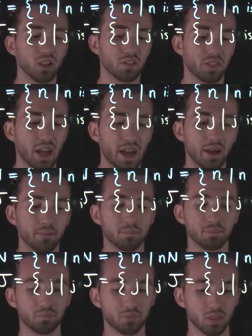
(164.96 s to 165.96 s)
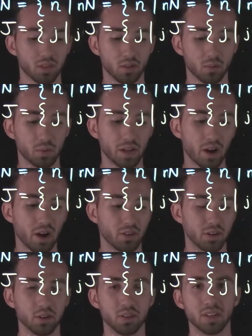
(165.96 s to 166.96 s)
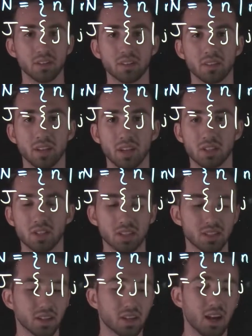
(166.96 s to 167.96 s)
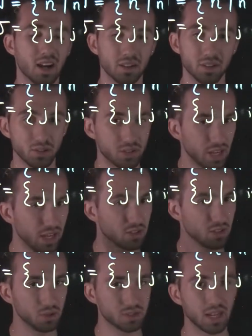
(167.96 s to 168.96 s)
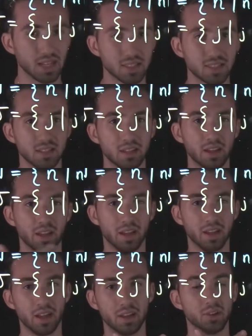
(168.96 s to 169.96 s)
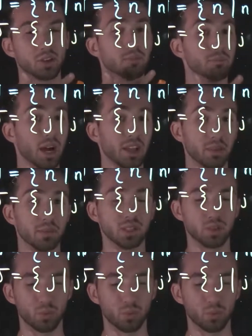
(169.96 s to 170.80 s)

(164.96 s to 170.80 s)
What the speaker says: of that, we now have our union. It's just you take two sets and you combine them into